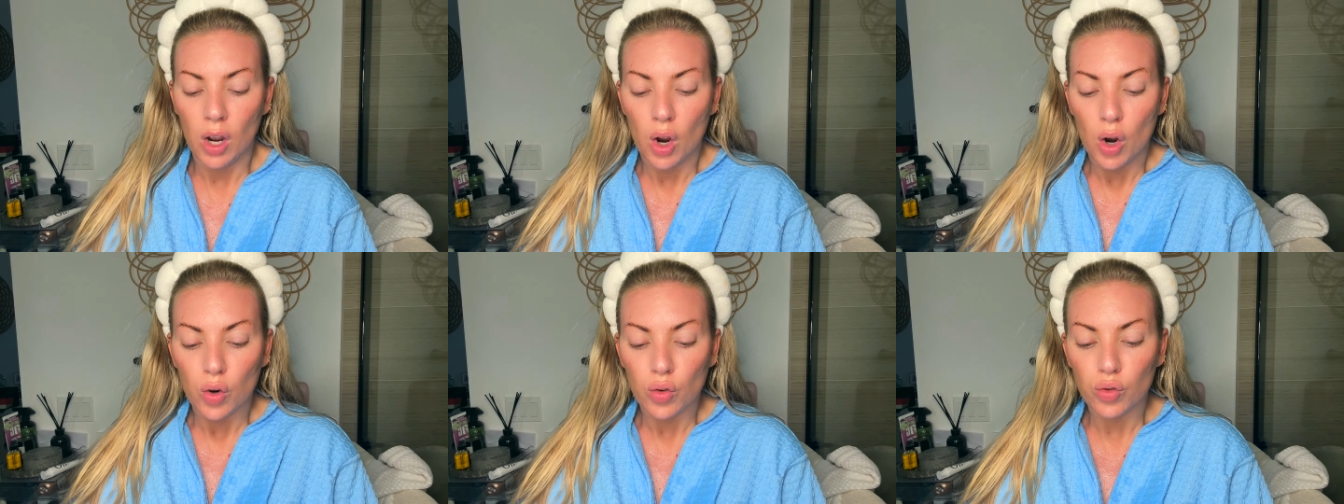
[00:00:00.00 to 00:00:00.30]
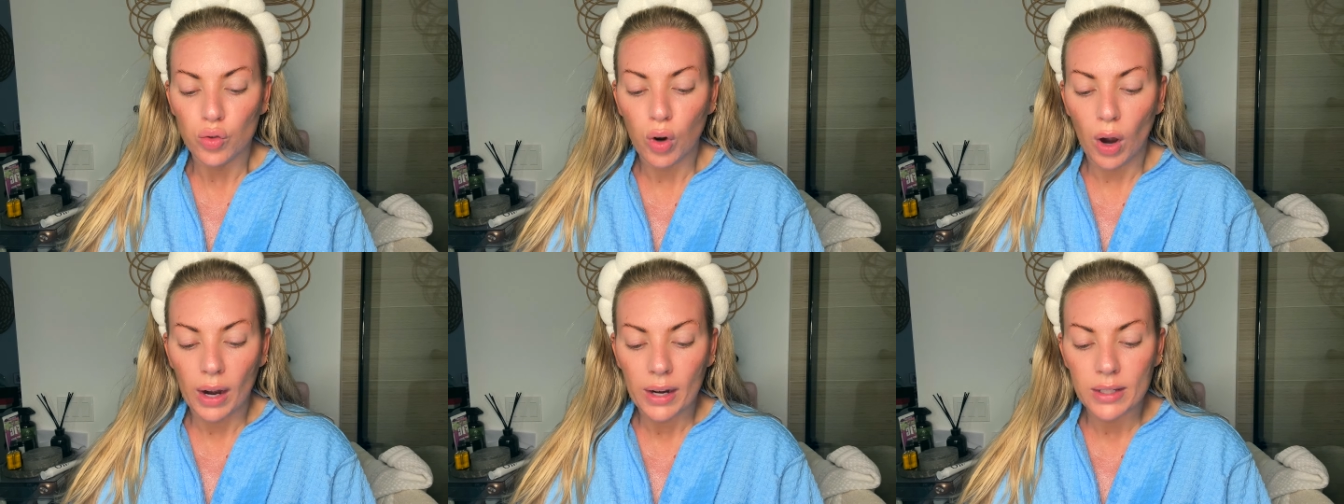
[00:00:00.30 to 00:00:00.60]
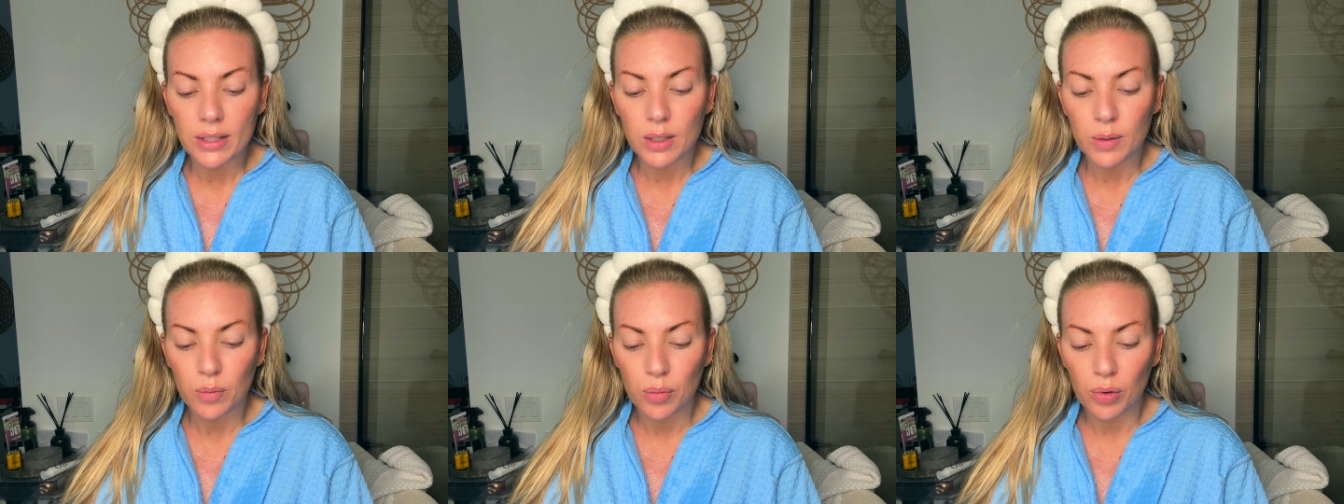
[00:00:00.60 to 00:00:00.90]

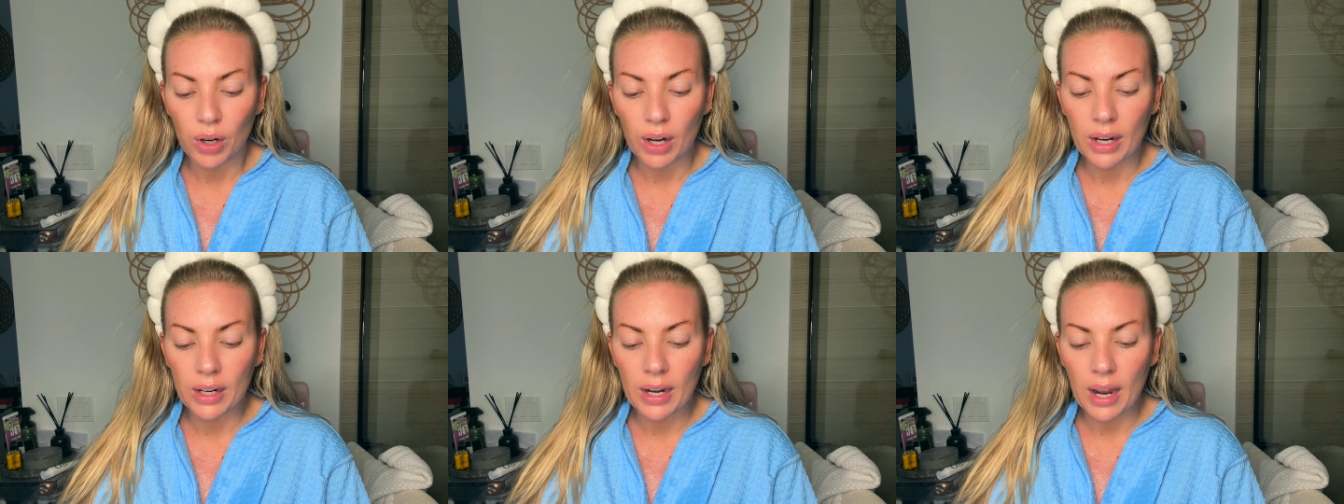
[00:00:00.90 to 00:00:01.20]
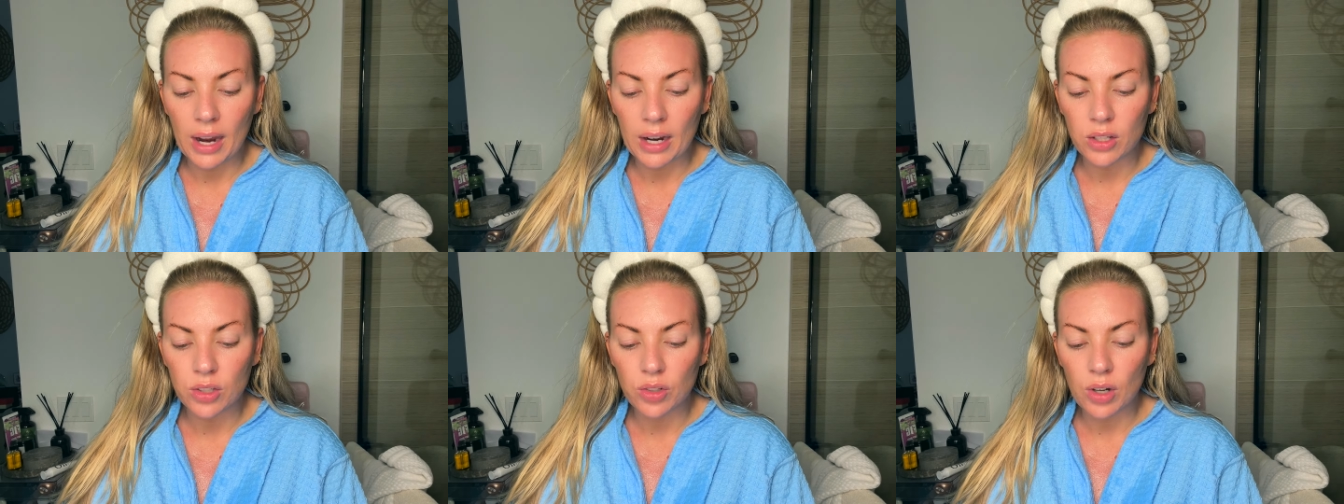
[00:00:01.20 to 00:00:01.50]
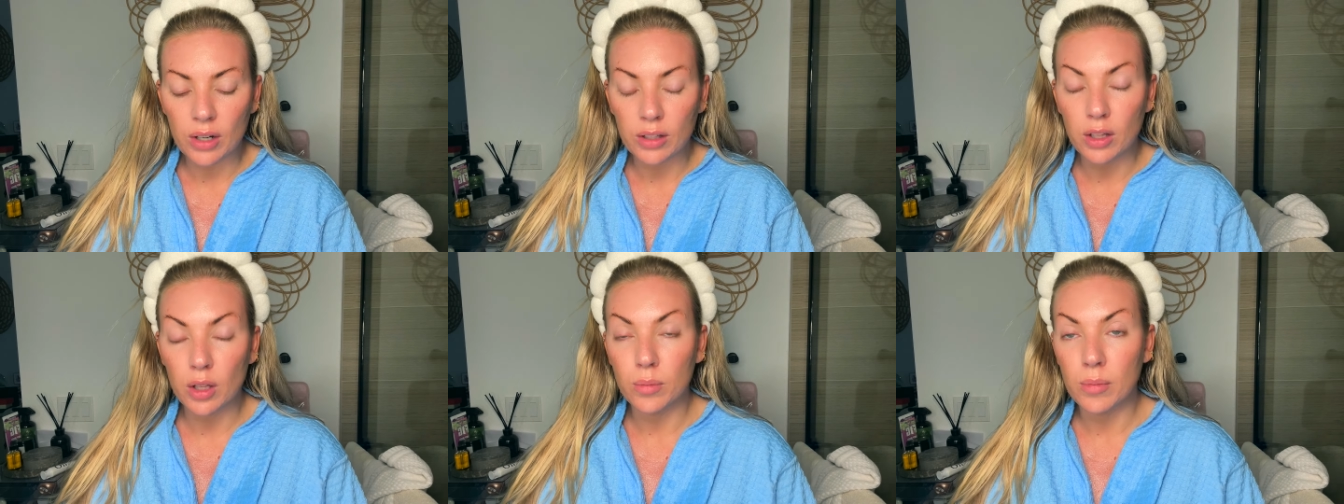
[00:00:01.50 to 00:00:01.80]
rice bran
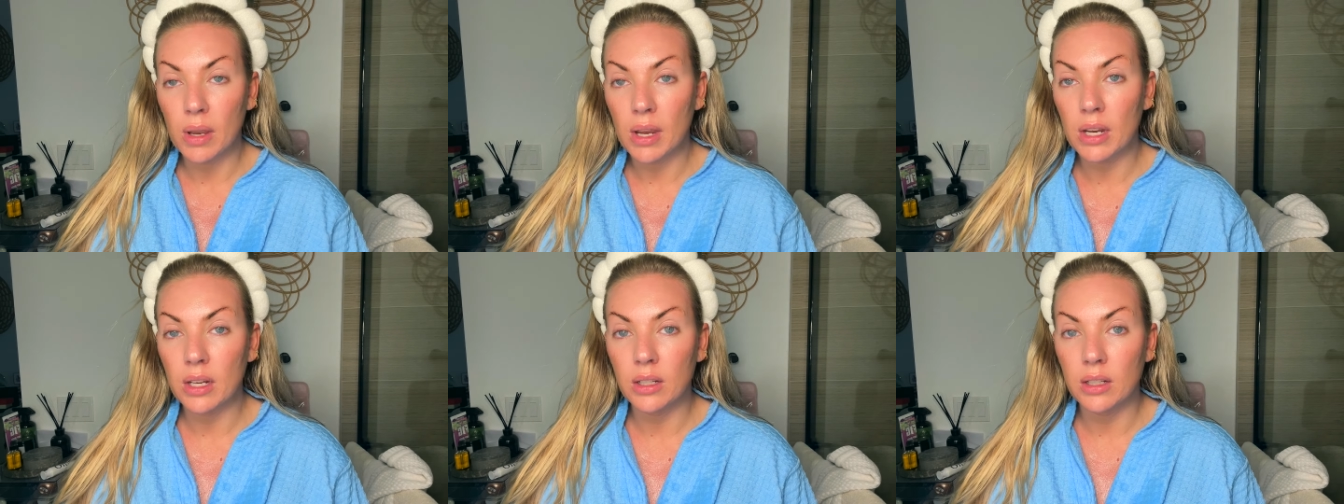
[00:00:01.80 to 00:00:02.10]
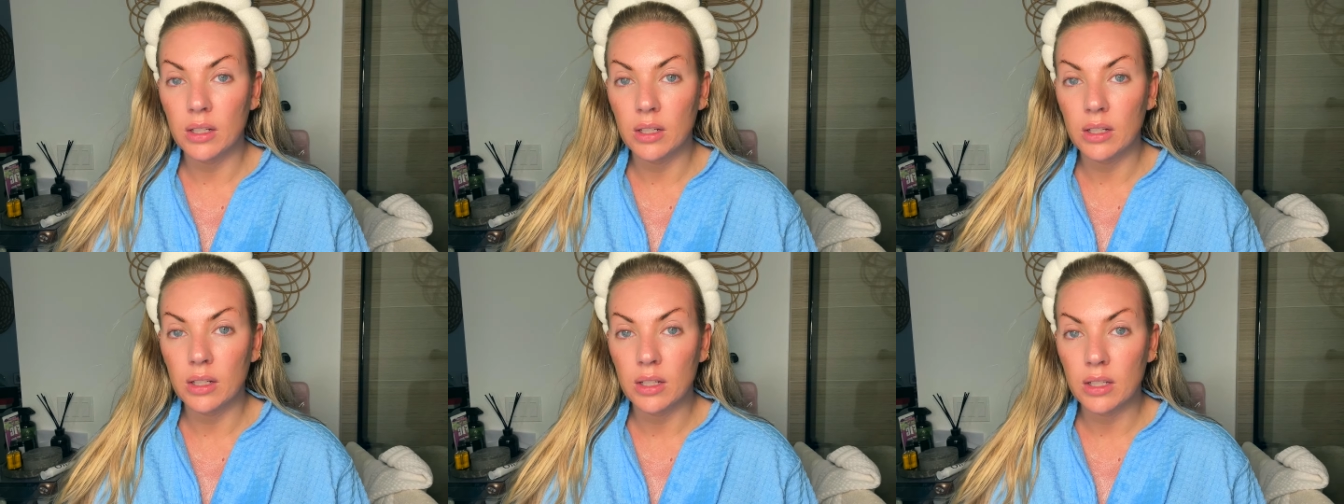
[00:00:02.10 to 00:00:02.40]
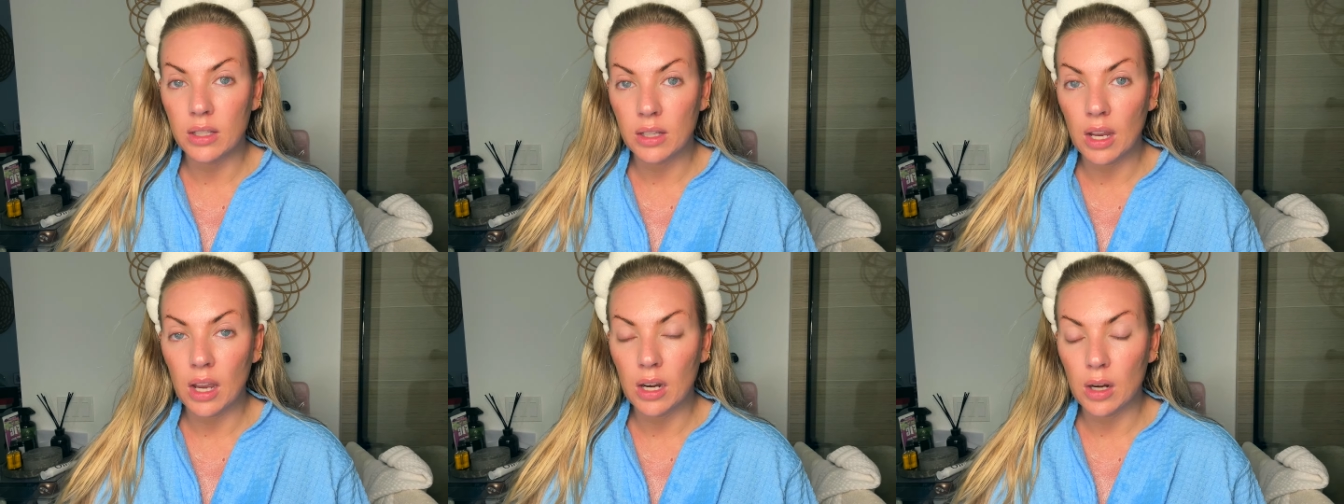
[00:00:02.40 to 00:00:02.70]
extract that make
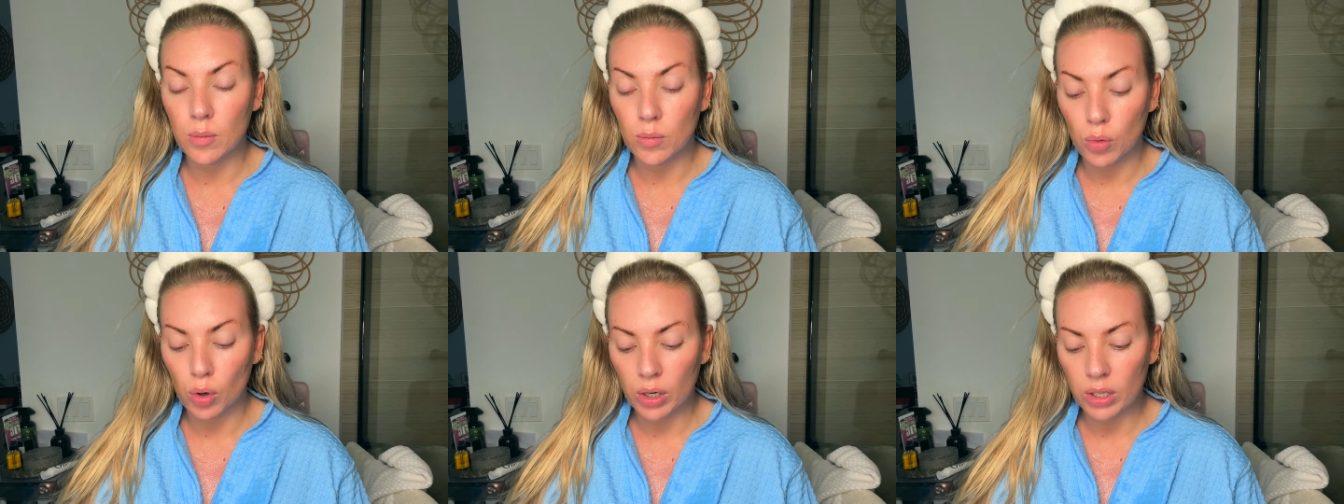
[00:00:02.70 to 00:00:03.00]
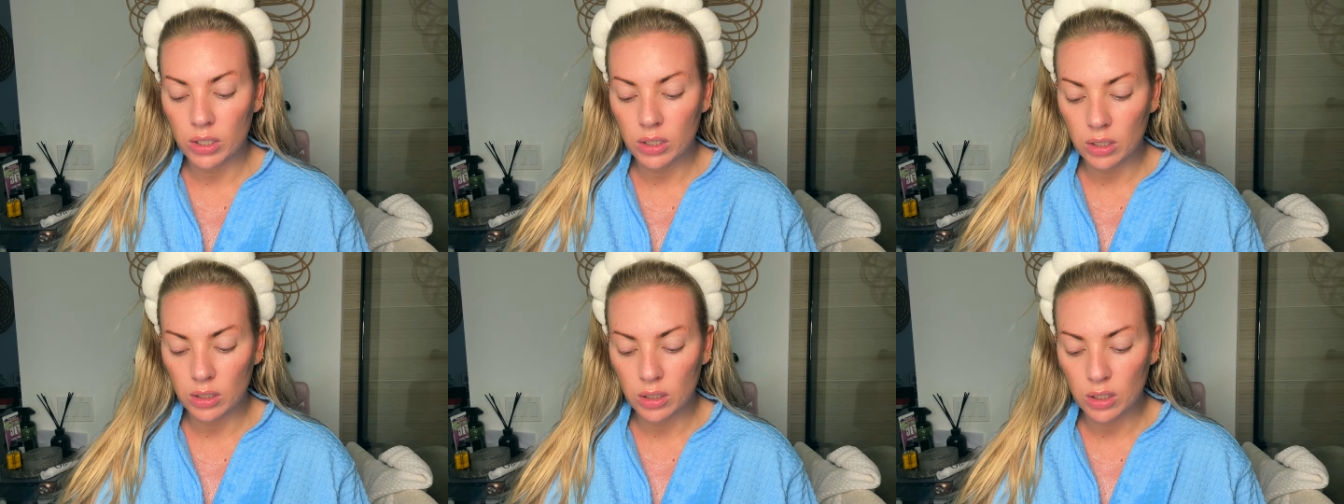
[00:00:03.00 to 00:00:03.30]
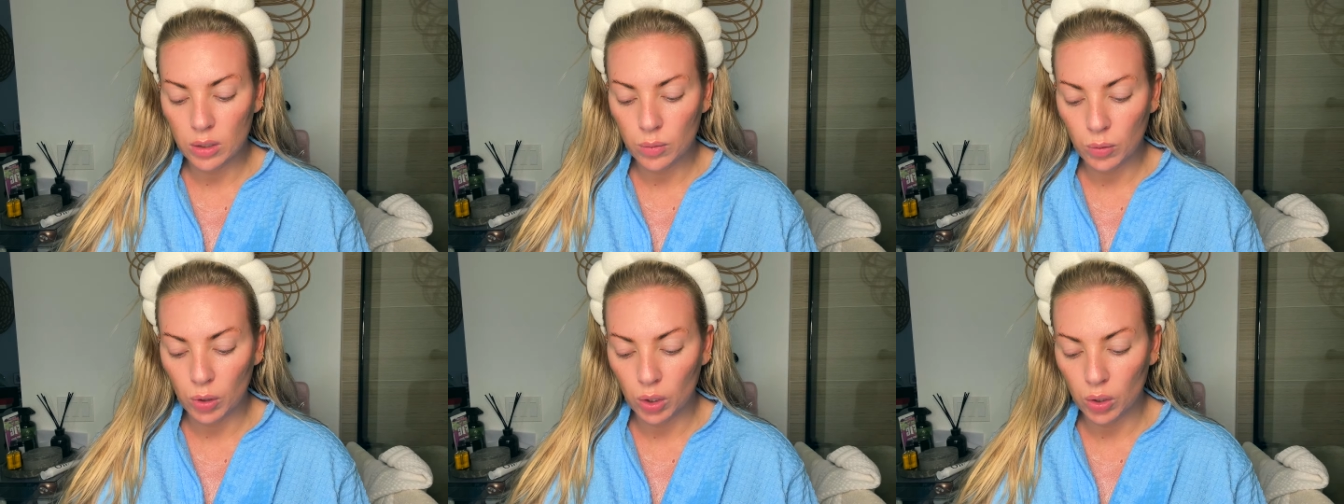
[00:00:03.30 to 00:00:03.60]
skin moist and
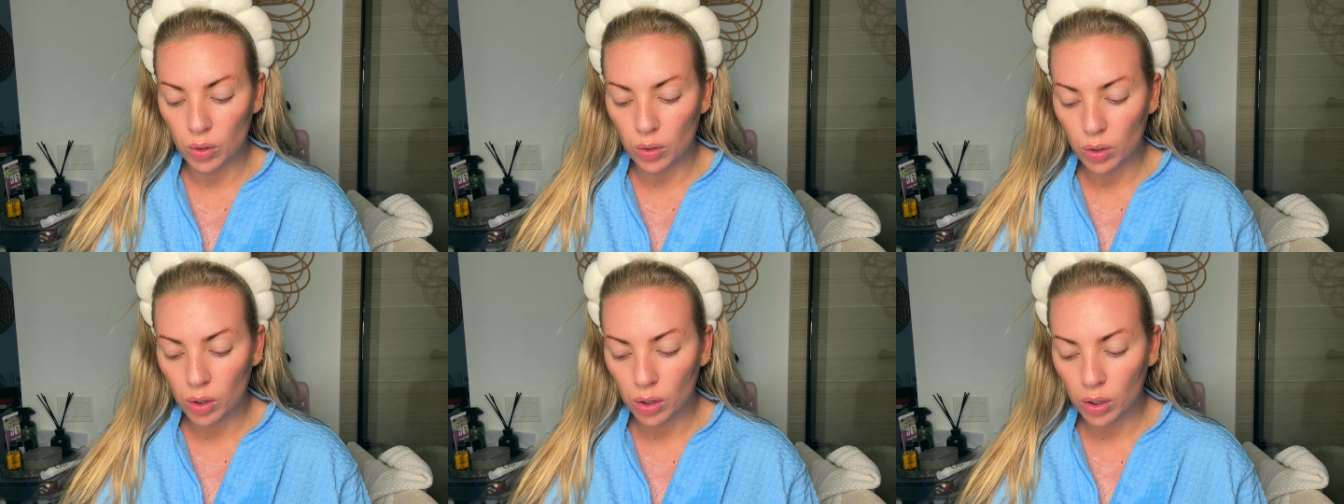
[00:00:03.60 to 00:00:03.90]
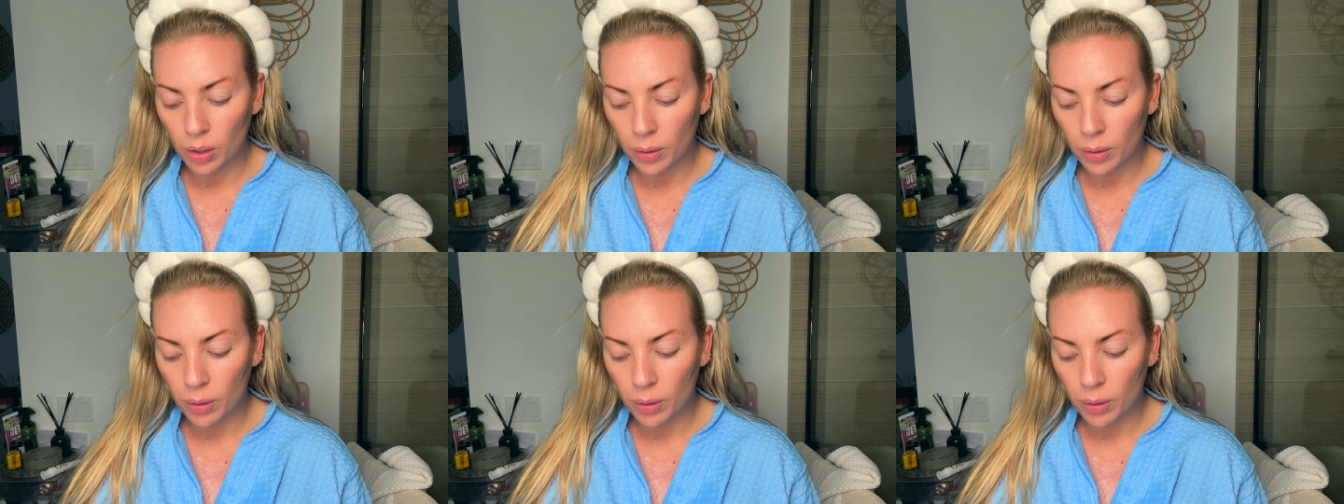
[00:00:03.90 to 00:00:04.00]
smooth.